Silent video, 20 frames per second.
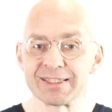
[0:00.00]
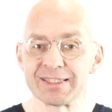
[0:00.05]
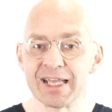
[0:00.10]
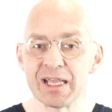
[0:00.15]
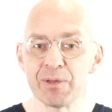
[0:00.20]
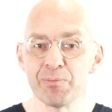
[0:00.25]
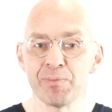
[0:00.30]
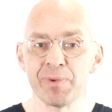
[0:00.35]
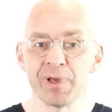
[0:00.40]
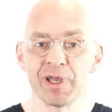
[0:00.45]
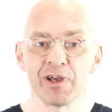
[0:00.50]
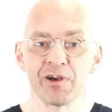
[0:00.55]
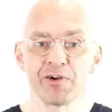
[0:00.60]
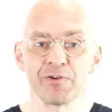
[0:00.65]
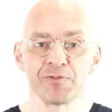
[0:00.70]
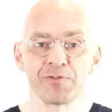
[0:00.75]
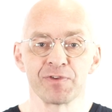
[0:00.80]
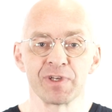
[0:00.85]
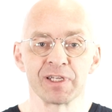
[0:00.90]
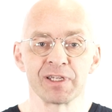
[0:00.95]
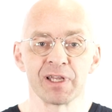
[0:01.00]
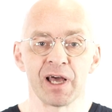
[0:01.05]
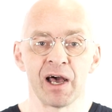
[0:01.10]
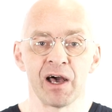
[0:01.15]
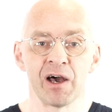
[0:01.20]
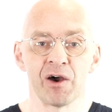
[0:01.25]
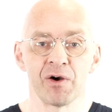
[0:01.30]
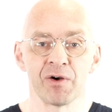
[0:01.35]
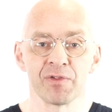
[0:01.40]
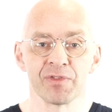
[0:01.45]
same pair of feet
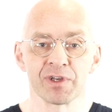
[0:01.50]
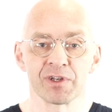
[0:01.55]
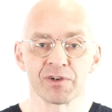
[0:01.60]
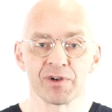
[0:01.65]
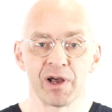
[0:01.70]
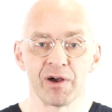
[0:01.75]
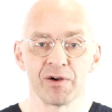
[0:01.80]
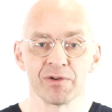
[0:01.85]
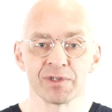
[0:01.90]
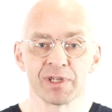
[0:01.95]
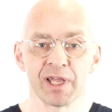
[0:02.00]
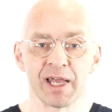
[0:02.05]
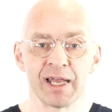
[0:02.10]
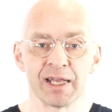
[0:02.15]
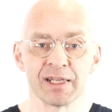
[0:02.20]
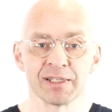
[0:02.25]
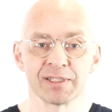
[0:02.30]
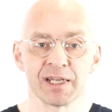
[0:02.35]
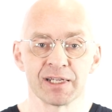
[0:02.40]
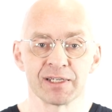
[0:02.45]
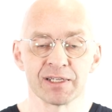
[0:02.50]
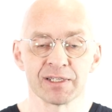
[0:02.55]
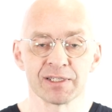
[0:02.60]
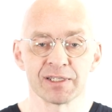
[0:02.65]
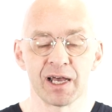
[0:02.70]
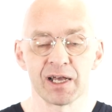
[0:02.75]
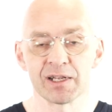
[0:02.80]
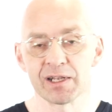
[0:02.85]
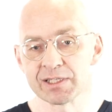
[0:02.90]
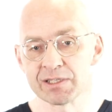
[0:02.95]
are on the ground as at the
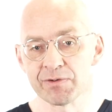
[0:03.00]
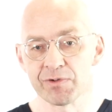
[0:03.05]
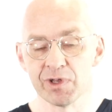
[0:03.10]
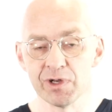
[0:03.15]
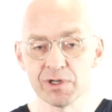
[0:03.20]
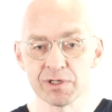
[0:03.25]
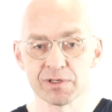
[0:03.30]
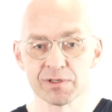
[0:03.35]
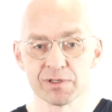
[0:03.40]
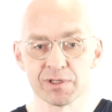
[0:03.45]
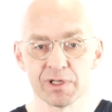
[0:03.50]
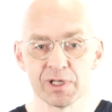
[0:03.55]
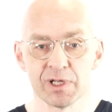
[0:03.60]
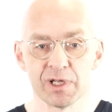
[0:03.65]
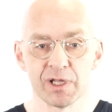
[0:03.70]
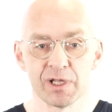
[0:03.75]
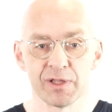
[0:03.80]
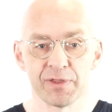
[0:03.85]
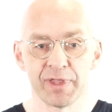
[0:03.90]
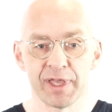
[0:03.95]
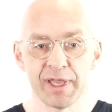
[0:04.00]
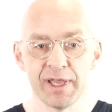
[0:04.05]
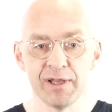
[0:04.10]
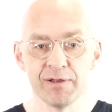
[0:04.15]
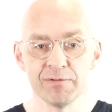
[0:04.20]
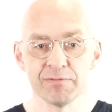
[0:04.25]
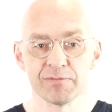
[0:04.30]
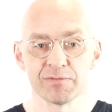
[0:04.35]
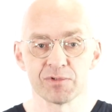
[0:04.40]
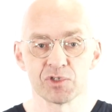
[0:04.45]
start. Let's have a look.
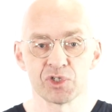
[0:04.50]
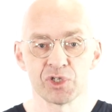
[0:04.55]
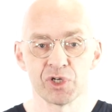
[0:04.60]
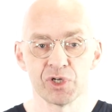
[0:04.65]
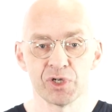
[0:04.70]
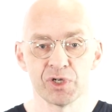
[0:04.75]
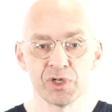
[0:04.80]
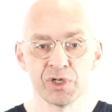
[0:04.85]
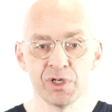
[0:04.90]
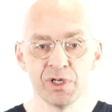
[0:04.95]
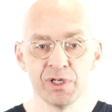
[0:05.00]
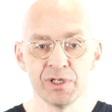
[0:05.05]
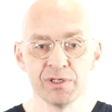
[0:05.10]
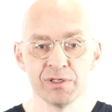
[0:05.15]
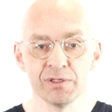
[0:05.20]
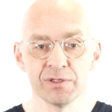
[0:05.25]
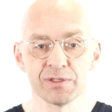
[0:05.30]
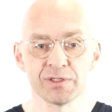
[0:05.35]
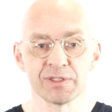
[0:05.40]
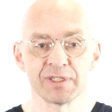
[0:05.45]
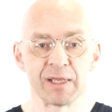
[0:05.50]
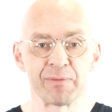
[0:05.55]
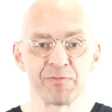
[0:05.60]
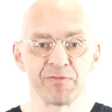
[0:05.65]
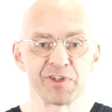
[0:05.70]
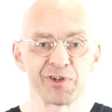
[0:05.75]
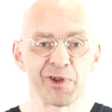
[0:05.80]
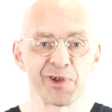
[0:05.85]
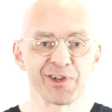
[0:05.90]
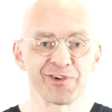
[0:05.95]
There, turn, same
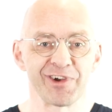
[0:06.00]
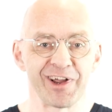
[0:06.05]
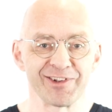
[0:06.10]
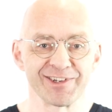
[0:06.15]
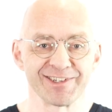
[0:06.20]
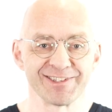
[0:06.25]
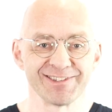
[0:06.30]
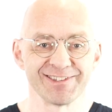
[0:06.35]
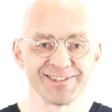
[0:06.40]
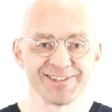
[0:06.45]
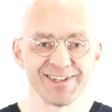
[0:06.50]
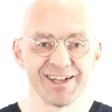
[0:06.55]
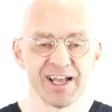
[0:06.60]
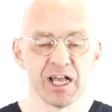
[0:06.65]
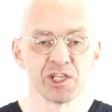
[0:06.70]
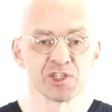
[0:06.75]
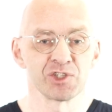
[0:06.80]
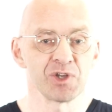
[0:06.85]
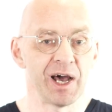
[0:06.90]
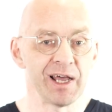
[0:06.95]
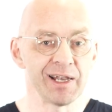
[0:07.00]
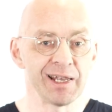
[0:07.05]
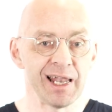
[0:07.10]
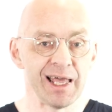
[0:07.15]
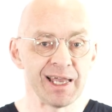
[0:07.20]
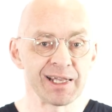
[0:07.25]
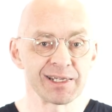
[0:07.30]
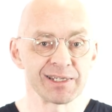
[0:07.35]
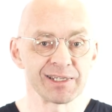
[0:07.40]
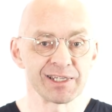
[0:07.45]
feet on the ground. So
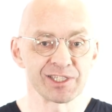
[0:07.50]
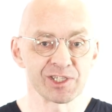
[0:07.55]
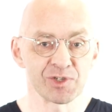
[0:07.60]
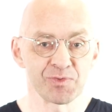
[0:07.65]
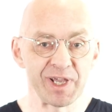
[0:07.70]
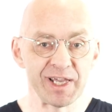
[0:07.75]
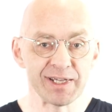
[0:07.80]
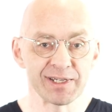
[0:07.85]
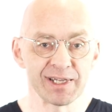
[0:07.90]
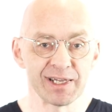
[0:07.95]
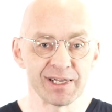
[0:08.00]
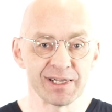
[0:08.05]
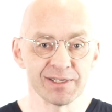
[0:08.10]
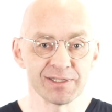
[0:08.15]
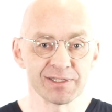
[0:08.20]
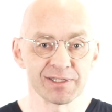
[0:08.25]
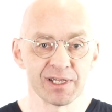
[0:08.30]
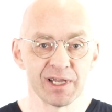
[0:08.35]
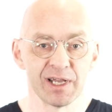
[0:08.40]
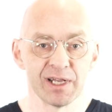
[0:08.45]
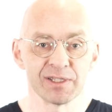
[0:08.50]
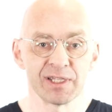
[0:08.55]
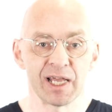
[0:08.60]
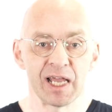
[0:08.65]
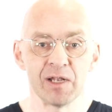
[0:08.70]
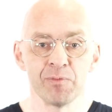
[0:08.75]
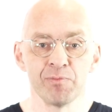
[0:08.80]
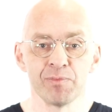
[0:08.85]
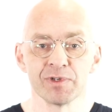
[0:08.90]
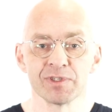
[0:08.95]
unlike in the square case, the
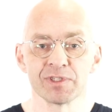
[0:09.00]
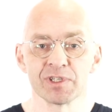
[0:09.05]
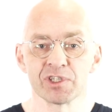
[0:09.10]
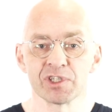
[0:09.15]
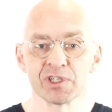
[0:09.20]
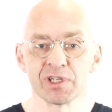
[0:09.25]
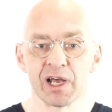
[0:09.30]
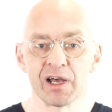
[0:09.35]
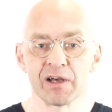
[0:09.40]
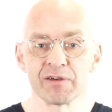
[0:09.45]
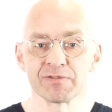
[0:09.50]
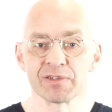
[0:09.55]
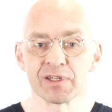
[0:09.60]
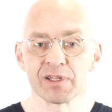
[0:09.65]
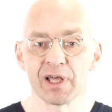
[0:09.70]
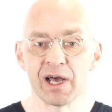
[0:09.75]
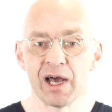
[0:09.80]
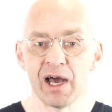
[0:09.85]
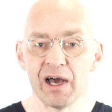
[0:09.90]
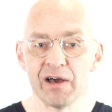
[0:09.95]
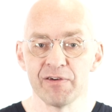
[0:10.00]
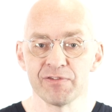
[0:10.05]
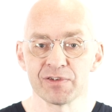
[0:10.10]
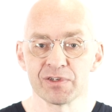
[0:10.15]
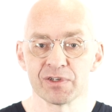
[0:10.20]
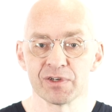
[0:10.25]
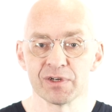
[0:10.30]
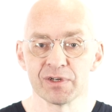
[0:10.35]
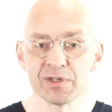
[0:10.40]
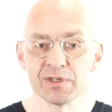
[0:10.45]
end position after the half
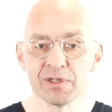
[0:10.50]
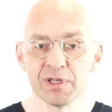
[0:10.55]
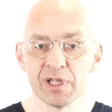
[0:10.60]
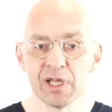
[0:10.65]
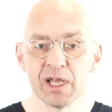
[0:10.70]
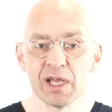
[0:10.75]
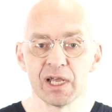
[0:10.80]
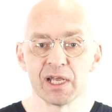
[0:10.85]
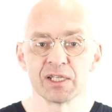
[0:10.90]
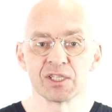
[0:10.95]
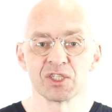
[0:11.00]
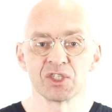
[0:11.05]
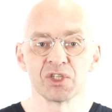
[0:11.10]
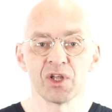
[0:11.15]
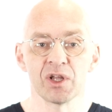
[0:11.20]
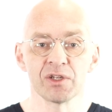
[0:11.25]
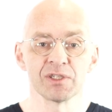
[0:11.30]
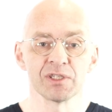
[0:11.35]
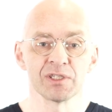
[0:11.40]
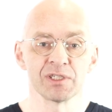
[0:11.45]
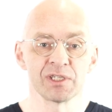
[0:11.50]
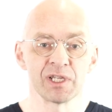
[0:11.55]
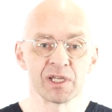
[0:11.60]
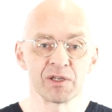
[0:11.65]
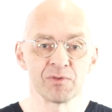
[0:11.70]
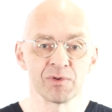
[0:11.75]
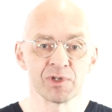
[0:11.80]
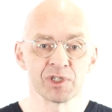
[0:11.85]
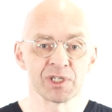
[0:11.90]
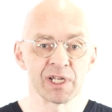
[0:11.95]
turn is not
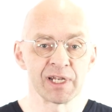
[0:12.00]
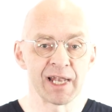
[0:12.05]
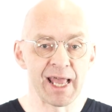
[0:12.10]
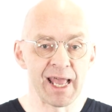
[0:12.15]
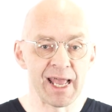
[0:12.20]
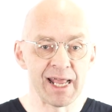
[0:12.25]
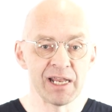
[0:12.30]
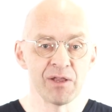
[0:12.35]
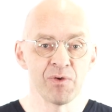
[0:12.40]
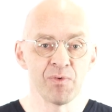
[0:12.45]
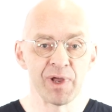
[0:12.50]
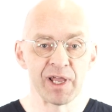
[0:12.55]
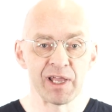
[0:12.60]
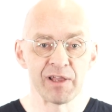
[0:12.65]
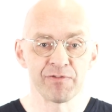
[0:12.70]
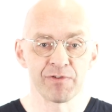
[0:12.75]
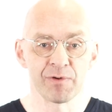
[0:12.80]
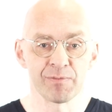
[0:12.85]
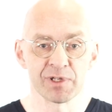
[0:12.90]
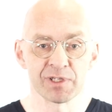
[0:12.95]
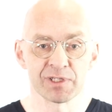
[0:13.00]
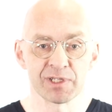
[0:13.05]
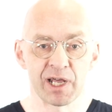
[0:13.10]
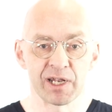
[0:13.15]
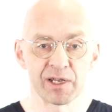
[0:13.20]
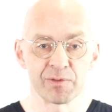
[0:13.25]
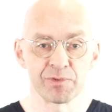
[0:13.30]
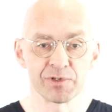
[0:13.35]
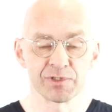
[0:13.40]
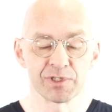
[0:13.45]
distinguished in any way from the
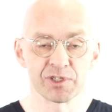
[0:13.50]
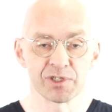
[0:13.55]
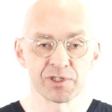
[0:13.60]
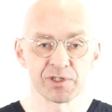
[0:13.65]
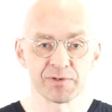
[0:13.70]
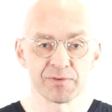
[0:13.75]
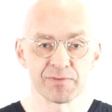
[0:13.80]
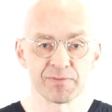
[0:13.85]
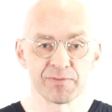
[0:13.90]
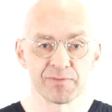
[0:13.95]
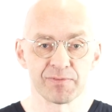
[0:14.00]
starting position.